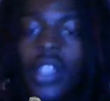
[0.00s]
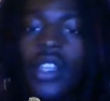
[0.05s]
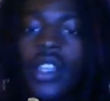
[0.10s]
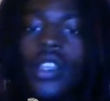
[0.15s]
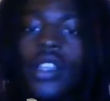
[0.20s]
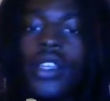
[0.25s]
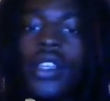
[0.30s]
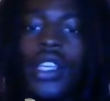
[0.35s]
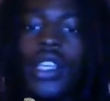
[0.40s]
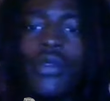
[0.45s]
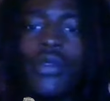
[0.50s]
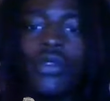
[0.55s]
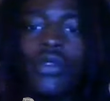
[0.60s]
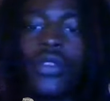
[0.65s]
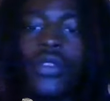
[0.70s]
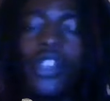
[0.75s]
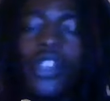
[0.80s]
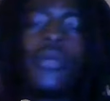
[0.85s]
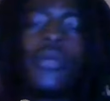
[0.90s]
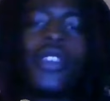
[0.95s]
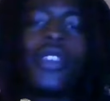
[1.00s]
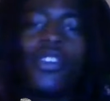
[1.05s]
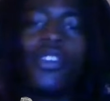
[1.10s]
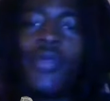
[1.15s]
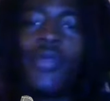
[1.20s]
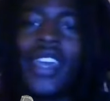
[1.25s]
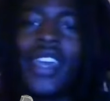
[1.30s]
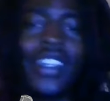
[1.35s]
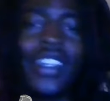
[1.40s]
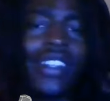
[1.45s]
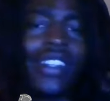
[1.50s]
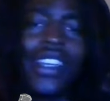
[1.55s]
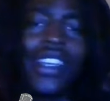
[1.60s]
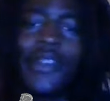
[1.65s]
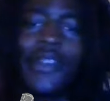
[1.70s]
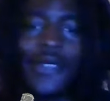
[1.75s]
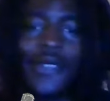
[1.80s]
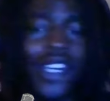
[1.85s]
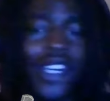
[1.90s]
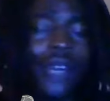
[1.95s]
And he was one of the best backs to
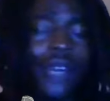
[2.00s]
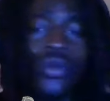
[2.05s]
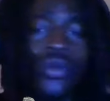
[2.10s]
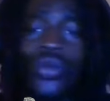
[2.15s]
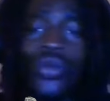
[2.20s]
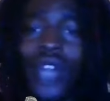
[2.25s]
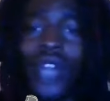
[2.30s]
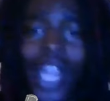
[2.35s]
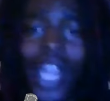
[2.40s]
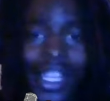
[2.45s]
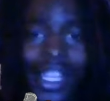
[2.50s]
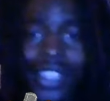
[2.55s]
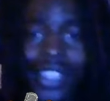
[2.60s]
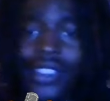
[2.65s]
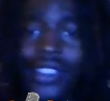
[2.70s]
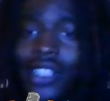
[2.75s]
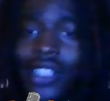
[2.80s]
ever come through college.